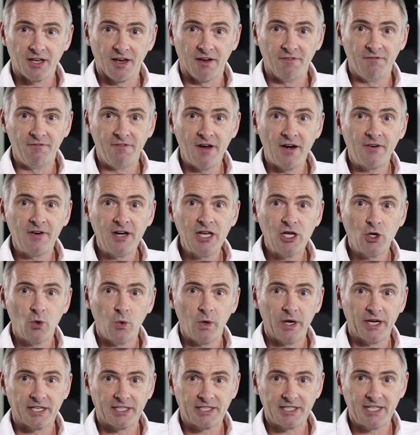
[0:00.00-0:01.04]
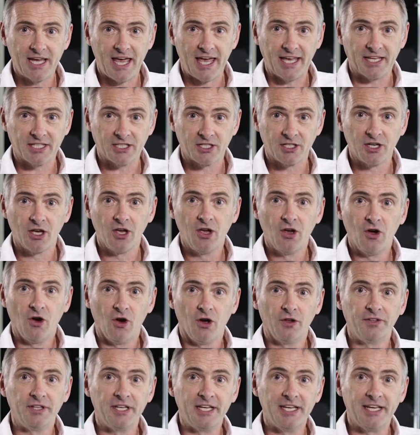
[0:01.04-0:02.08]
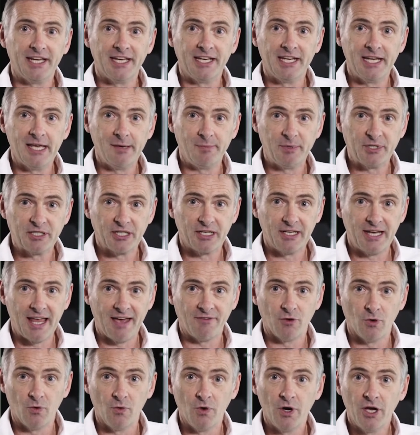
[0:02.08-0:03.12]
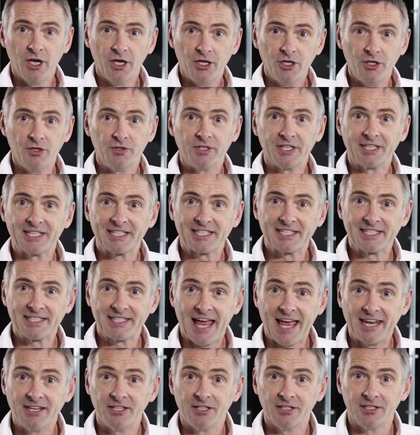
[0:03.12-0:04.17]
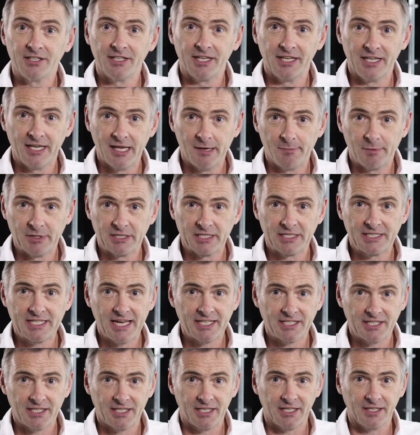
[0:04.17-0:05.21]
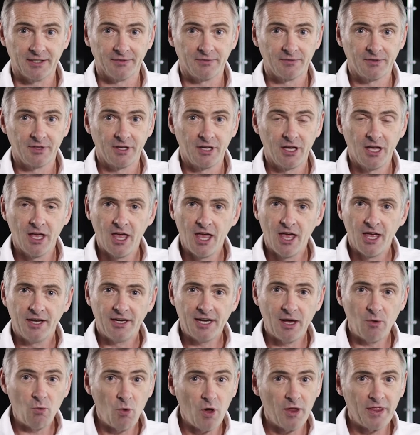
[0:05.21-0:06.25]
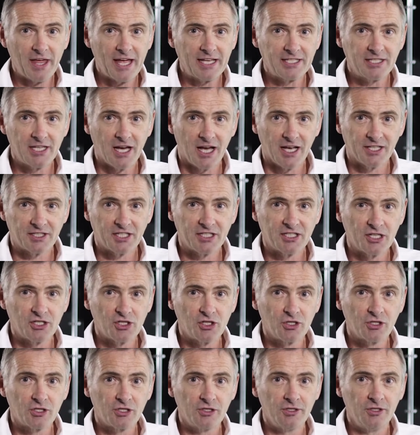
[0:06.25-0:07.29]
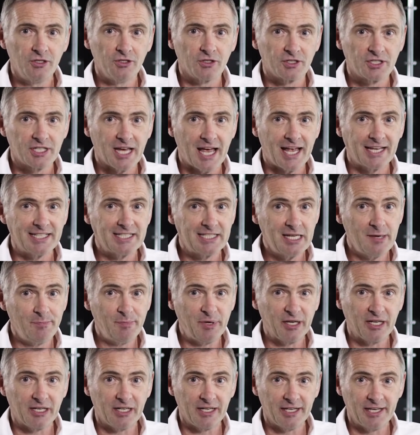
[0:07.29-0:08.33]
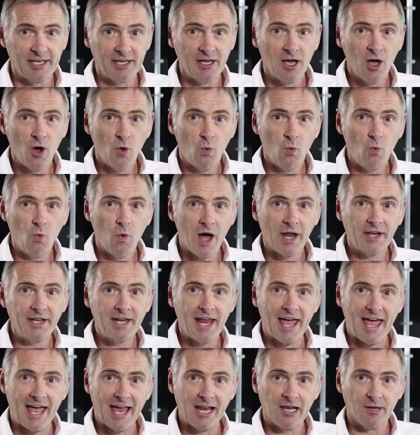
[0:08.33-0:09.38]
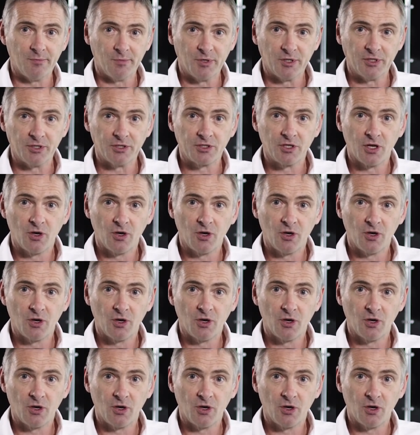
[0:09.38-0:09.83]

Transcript: a very quick test on the inhibitor level using a standard inhibitor test kit. Now what that does is it just looks at typically one element